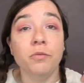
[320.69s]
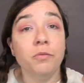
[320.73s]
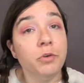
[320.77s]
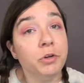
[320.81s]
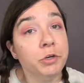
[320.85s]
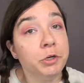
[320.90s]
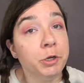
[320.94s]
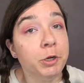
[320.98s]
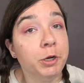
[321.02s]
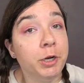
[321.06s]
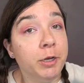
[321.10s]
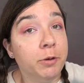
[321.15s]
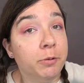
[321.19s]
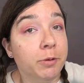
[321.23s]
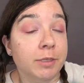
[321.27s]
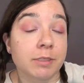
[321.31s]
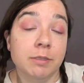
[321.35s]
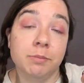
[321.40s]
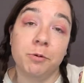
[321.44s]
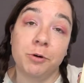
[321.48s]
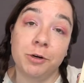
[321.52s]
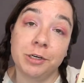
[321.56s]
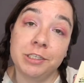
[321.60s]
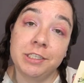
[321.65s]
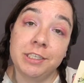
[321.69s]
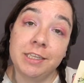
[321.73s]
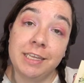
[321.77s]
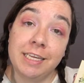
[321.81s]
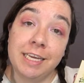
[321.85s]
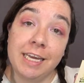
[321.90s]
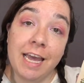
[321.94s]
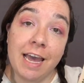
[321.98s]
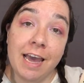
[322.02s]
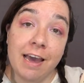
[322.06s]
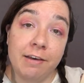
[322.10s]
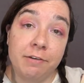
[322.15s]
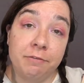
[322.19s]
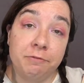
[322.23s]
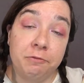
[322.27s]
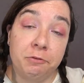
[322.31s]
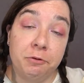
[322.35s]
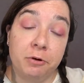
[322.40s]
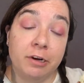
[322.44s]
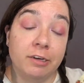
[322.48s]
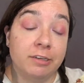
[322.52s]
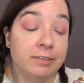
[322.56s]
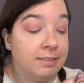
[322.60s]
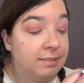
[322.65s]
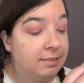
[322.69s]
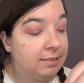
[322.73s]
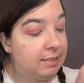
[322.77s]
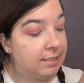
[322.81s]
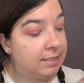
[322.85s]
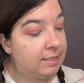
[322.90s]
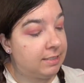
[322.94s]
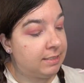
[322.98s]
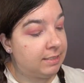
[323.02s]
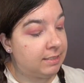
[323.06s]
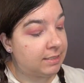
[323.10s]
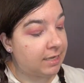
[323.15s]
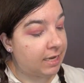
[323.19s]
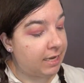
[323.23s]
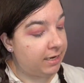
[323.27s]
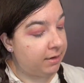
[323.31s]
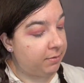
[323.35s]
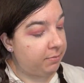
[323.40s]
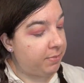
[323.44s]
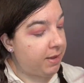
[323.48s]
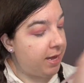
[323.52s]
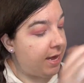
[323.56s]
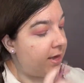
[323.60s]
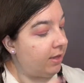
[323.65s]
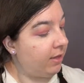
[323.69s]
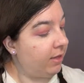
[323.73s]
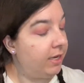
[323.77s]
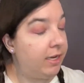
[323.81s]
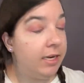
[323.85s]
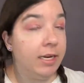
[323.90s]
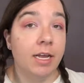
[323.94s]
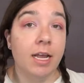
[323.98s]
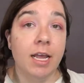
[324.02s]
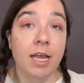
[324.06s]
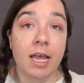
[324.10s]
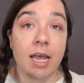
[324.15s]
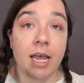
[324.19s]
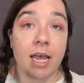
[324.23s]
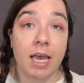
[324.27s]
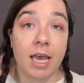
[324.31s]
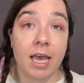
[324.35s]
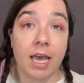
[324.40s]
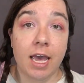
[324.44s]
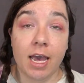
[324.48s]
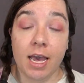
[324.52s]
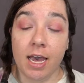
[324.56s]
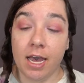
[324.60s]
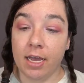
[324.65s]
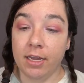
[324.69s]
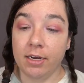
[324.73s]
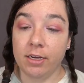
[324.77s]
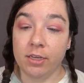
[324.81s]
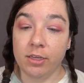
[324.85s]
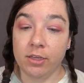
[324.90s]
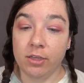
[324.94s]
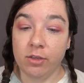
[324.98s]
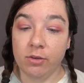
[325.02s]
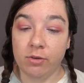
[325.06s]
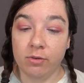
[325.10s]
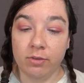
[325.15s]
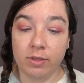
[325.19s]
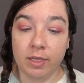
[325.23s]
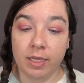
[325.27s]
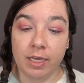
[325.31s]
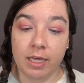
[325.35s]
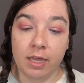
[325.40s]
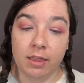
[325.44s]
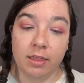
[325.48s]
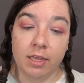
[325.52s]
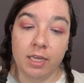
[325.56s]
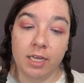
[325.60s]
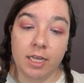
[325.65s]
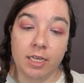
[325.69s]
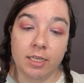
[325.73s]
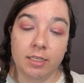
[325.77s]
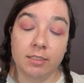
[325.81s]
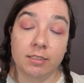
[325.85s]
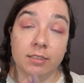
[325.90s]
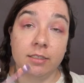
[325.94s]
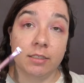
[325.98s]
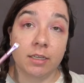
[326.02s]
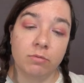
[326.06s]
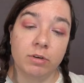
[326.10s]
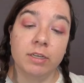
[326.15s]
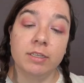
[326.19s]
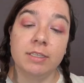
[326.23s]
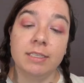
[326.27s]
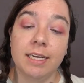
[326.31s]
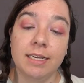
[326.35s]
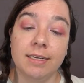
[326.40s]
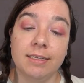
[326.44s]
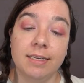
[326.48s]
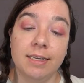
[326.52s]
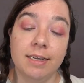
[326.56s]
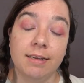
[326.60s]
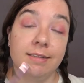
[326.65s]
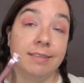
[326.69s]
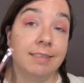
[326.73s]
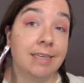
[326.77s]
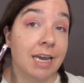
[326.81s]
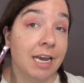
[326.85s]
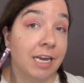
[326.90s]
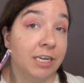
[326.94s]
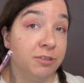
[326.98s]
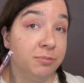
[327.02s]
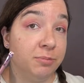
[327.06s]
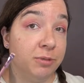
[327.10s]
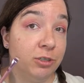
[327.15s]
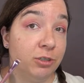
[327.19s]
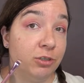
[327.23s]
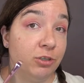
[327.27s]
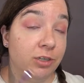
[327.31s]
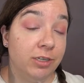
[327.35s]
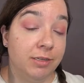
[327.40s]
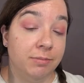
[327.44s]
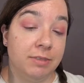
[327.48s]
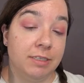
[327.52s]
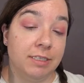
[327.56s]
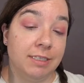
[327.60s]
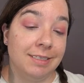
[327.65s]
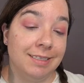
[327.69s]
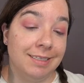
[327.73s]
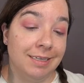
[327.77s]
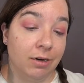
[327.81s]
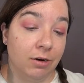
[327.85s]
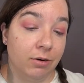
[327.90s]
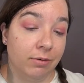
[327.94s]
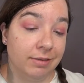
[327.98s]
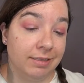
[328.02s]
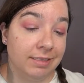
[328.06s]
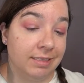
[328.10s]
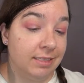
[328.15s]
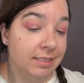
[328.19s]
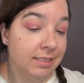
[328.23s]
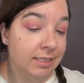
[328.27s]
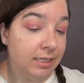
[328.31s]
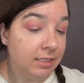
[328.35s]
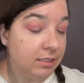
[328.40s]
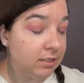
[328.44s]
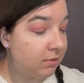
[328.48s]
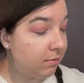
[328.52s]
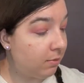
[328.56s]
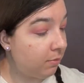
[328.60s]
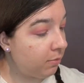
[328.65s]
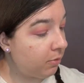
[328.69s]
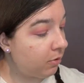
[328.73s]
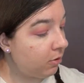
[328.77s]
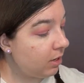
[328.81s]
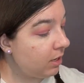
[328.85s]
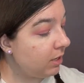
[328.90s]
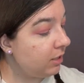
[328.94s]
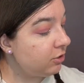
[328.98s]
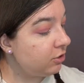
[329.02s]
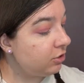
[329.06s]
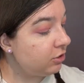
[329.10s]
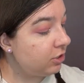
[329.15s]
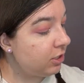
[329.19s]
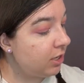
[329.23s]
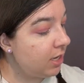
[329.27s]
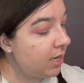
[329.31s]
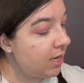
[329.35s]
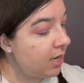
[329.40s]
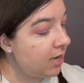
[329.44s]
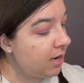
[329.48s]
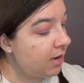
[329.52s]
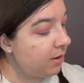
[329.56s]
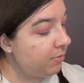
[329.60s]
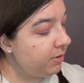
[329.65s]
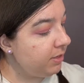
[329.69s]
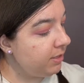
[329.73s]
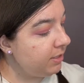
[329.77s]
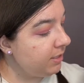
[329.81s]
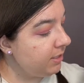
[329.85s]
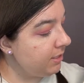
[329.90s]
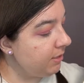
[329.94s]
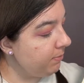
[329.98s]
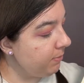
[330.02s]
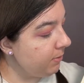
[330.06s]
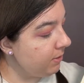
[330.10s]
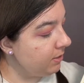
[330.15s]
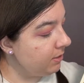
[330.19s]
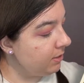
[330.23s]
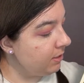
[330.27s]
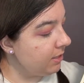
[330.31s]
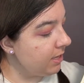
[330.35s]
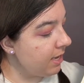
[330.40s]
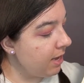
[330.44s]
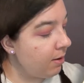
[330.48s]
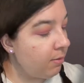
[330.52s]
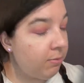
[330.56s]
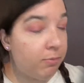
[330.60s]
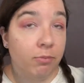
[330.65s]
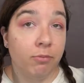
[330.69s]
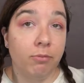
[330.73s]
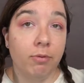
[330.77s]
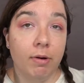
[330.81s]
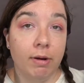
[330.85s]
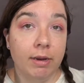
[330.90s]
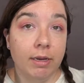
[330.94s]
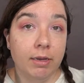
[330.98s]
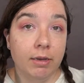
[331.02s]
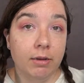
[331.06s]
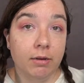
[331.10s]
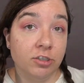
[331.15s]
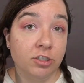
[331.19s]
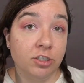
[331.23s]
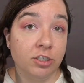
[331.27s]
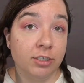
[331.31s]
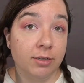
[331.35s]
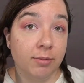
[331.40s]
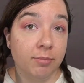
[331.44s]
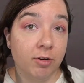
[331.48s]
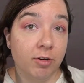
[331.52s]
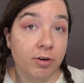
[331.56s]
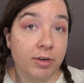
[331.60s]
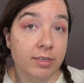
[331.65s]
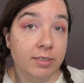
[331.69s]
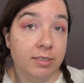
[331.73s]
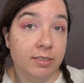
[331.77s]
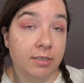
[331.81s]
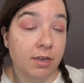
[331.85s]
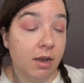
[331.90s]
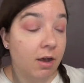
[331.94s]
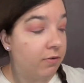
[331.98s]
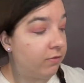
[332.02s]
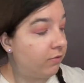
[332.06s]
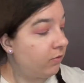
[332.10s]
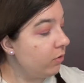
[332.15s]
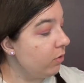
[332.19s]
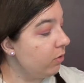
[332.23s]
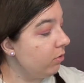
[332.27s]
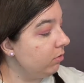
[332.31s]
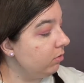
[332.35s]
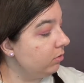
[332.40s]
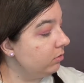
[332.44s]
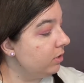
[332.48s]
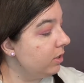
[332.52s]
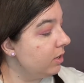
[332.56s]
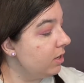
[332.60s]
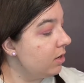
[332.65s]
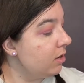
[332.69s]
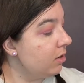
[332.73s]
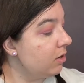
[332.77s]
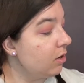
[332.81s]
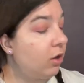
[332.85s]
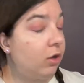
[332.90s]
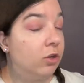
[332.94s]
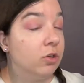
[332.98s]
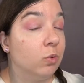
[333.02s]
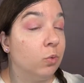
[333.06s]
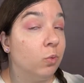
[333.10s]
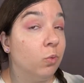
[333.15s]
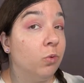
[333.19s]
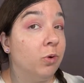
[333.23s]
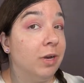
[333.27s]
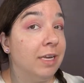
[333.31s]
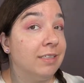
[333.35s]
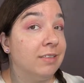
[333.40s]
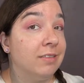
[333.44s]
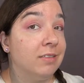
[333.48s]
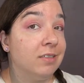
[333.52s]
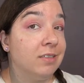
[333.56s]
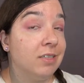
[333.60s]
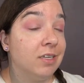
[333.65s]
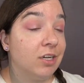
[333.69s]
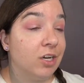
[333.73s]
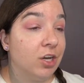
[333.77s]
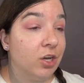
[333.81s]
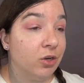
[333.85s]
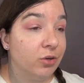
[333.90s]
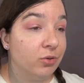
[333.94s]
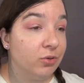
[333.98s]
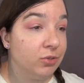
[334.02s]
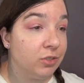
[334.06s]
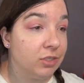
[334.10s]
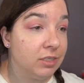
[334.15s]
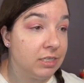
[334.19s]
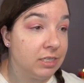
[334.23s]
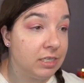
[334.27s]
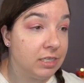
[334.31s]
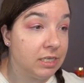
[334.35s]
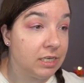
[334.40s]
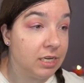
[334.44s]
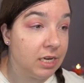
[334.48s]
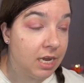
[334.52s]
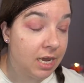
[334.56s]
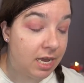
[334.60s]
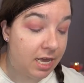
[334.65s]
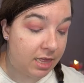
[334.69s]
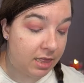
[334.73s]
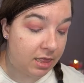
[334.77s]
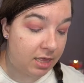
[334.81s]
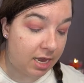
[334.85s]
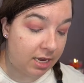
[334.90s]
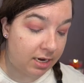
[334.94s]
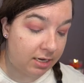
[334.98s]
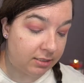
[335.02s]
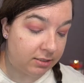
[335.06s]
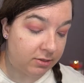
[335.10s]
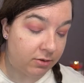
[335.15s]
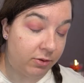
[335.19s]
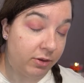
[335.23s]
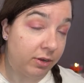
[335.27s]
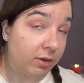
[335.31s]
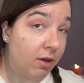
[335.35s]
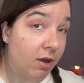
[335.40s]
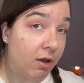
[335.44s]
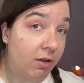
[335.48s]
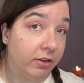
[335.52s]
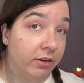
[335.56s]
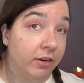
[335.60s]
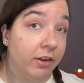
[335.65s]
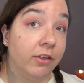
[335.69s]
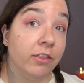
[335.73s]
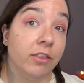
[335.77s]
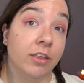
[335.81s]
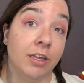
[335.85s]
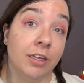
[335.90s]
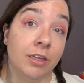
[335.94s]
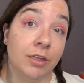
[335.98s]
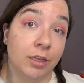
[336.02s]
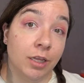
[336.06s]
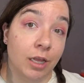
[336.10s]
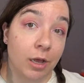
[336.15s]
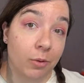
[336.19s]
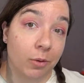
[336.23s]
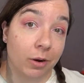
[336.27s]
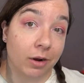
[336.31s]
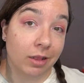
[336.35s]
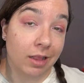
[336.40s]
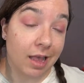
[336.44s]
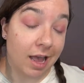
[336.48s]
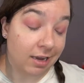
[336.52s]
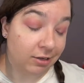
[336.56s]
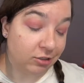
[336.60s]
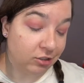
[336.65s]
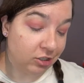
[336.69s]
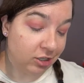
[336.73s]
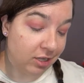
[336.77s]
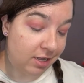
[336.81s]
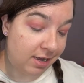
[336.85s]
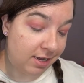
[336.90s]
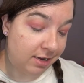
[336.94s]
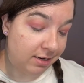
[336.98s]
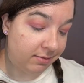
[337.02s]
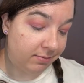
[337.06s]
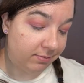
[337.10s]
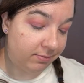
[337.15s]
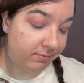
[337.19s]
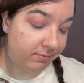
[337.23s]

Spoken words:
Returning once more to the At Forest Sight palette and using this Real Techniques Cashmere Dreams 016 brush, I'm going to dip into that bright, shimmery, soft gold called West Coast. And that is going on the lower lash line.